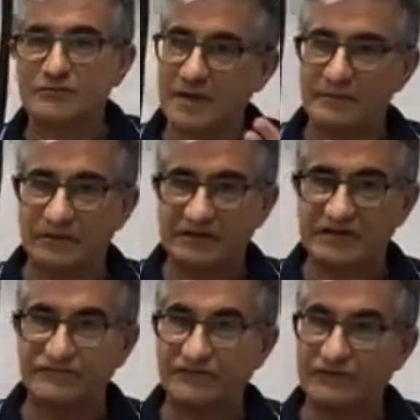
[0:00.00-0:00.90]
ability
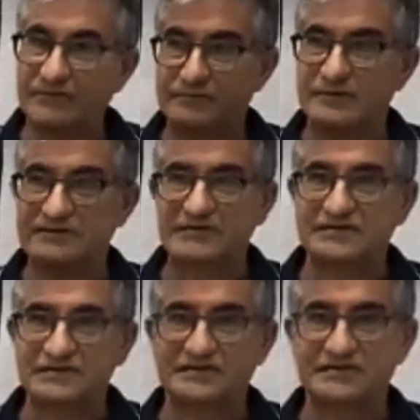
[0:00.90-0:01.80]
for
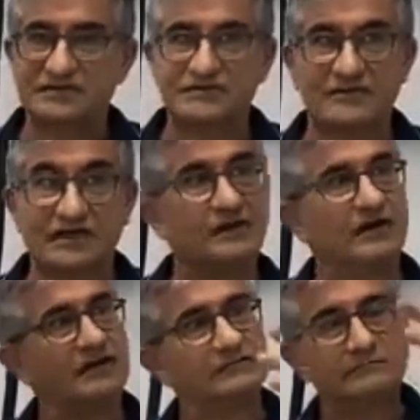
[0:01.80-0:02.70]
businesses to then,
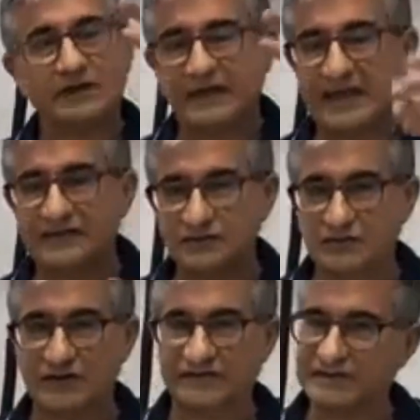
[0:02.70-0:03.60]
my accounts look
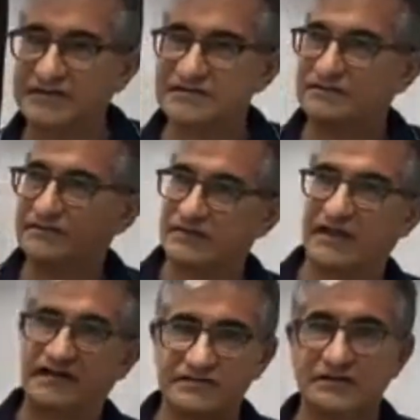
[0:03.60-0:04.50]
like this or
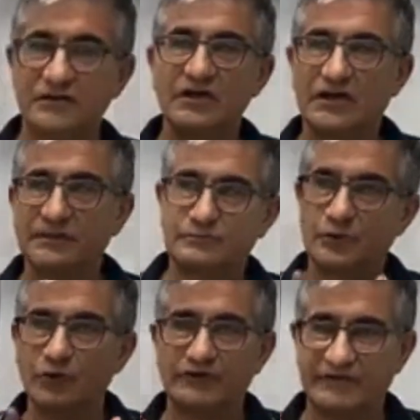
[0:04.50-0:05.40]
that. So it
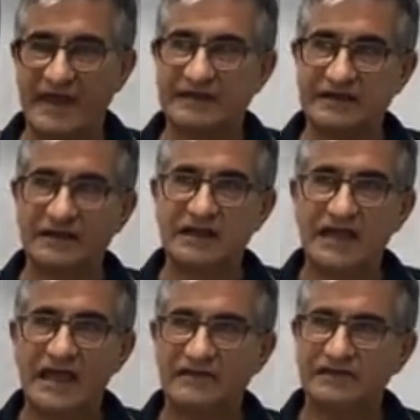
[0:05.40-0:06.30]
brought that in.
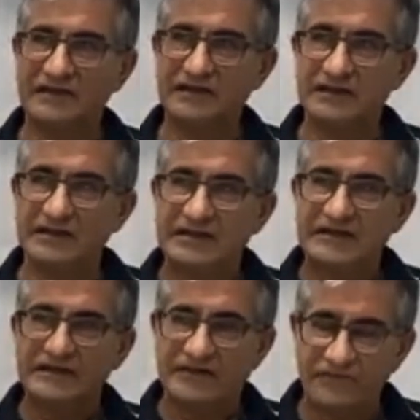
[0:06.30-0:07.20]
And
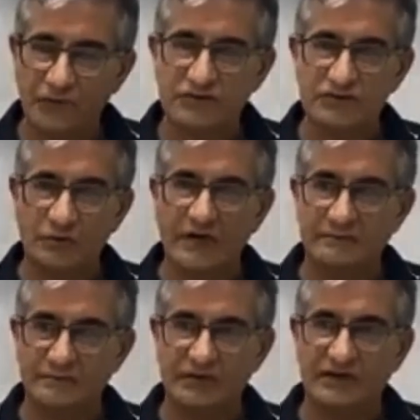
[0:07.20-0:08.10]
the unfortunate one,
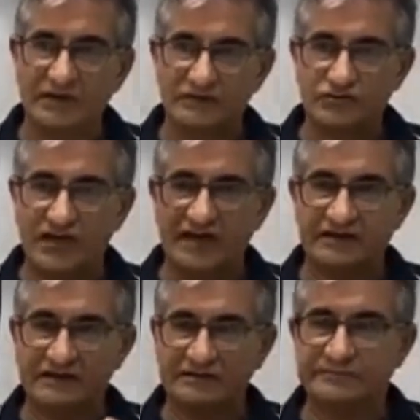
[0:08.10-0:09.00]
being
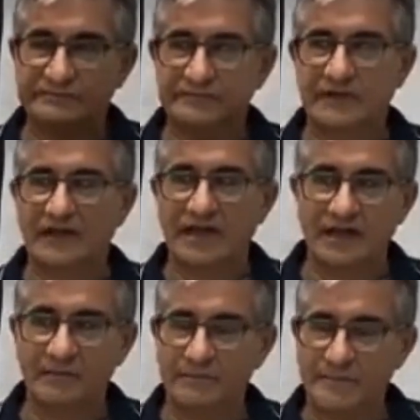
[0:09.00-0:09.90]
trained
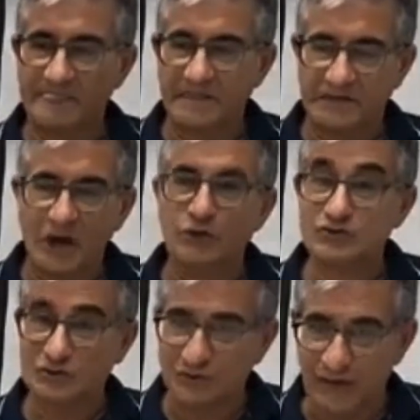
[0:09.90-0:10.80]
the old
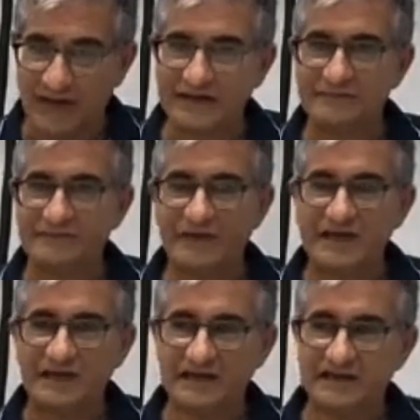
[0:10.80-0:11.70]
school way,
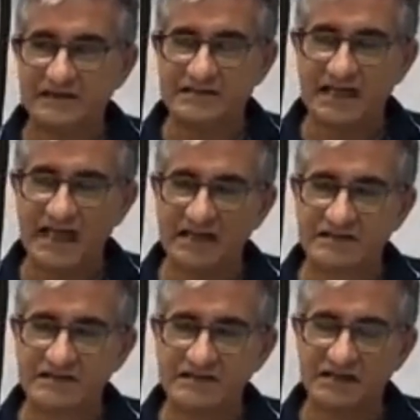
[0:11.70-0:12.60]
is
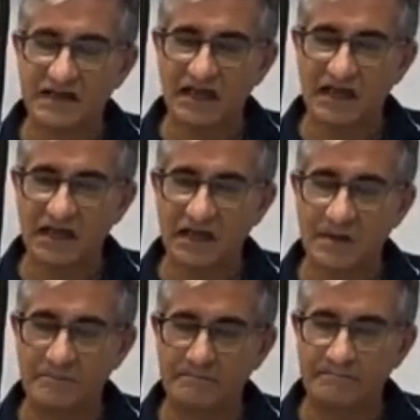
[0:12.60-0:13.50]
that
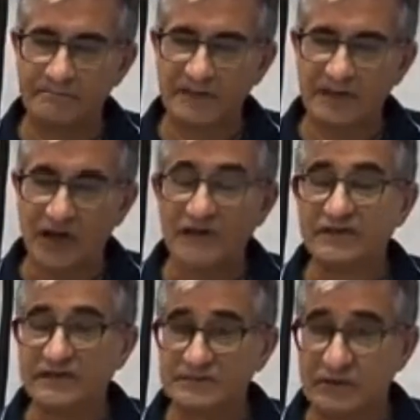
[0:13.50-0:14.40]
I think
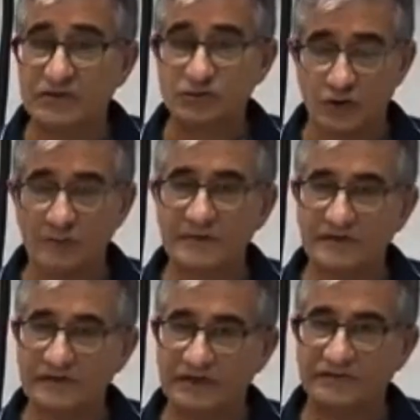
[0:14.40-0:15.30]
there's been a drop in
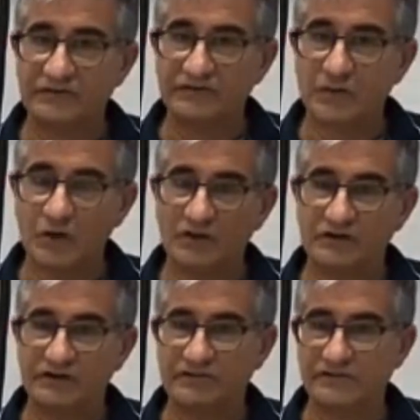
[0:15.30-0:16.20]
the level of
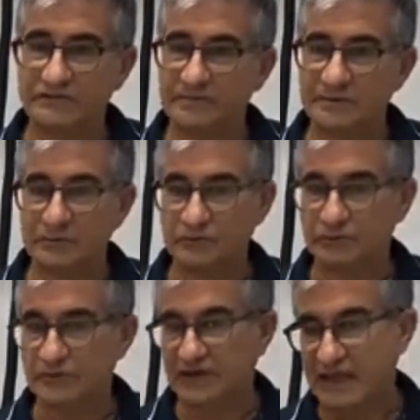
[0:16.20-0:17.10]
quality of people
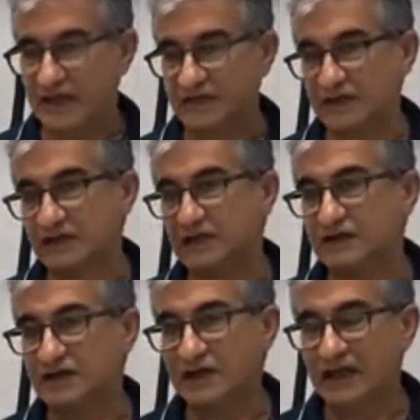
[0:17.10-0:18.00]
with accounting
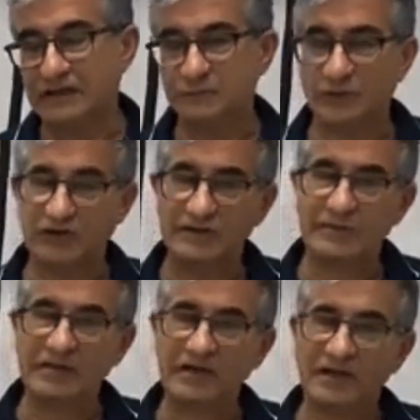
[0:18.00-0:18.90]
and
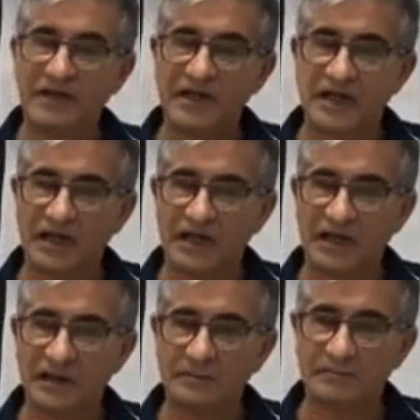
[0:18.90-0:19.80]
bookkeeping.
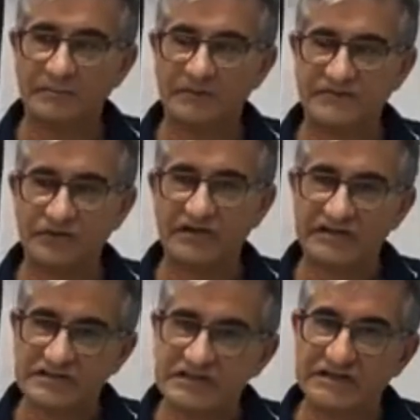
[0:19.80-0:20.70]
It's very
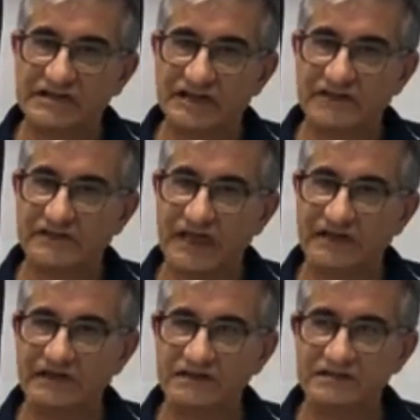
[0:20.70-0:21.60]
easy to get that,
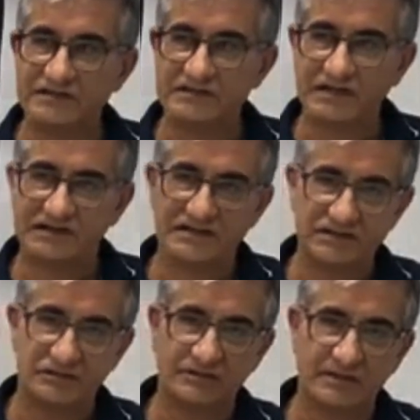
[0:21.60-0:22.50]
and it's, as I said to
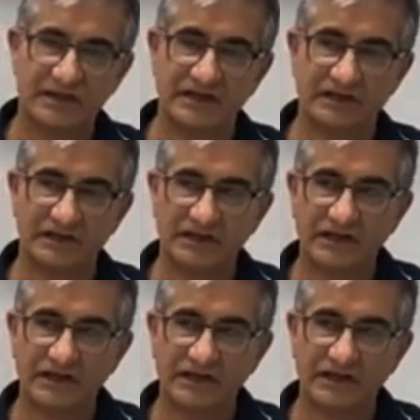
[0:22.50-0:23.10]
you at the beginning,